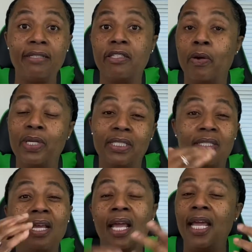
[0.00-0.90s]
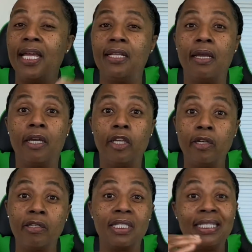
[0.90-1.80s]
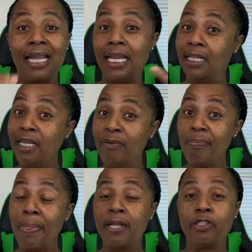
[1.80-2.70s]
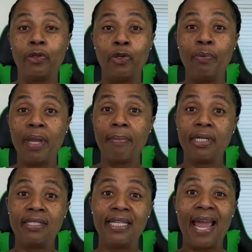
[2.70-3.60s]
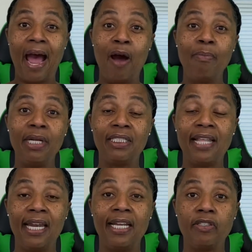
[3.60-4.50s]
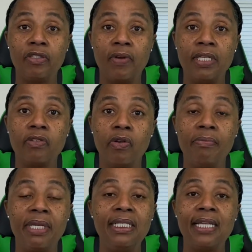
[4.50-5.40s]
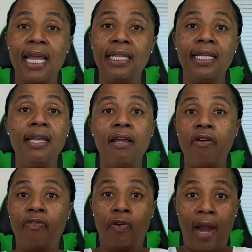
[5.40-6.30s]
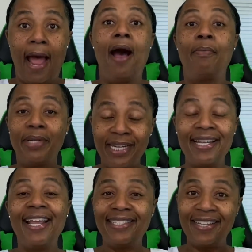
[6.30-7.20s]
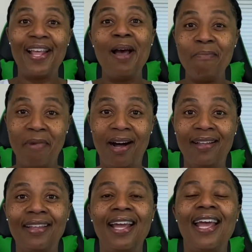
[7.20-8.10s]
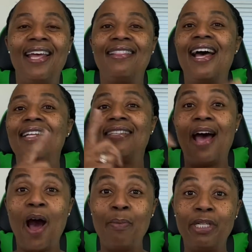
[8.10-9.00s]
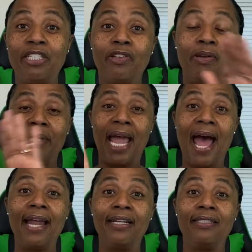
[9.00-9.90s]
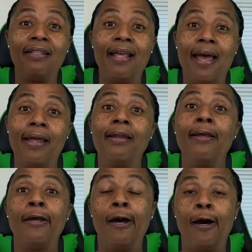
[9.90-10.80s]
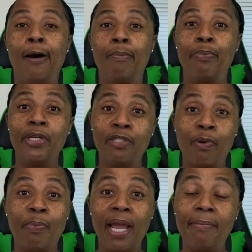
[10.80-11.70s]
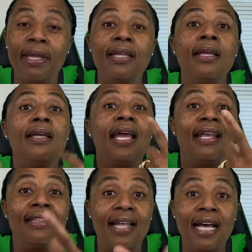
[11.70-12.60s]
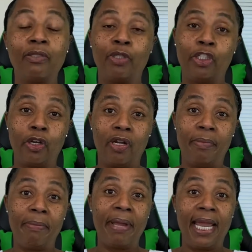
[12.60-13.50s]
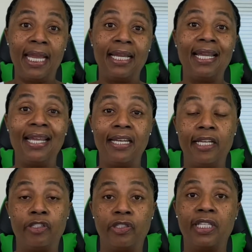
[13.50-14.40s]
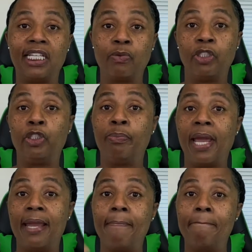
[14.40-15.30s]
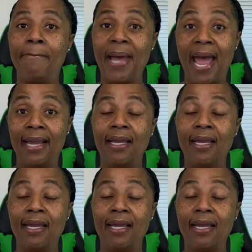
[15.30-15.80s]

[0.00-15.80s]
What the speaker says: So it occurs daily. So you'll be able to see how much that interest rate is going to be daily for how many days in that month, and that's how much is going to be added to that principal payment, and that's what you're going to be paying in interest. That's what you pay back.